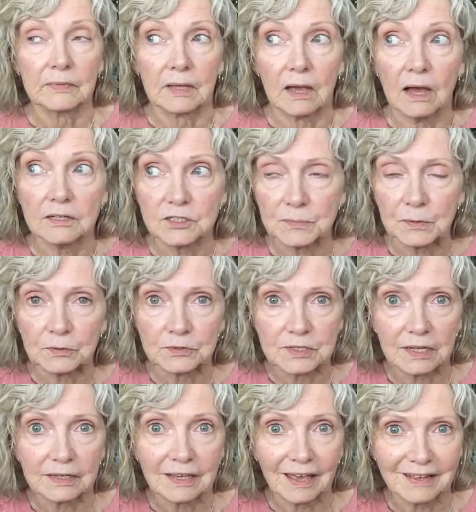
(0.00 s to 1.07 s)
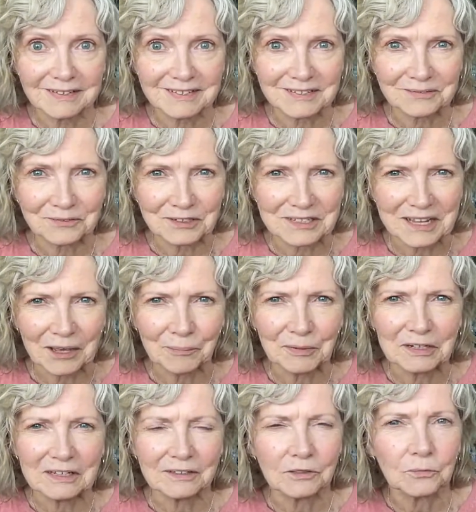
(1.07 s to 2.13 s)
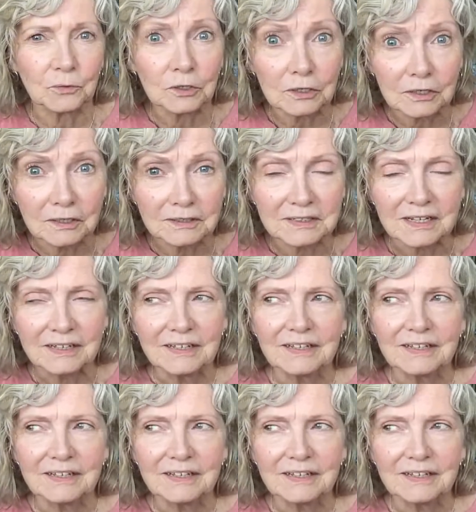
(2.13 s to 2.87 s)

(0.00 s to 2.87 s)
cosmos, I guess, and what's happening in the world.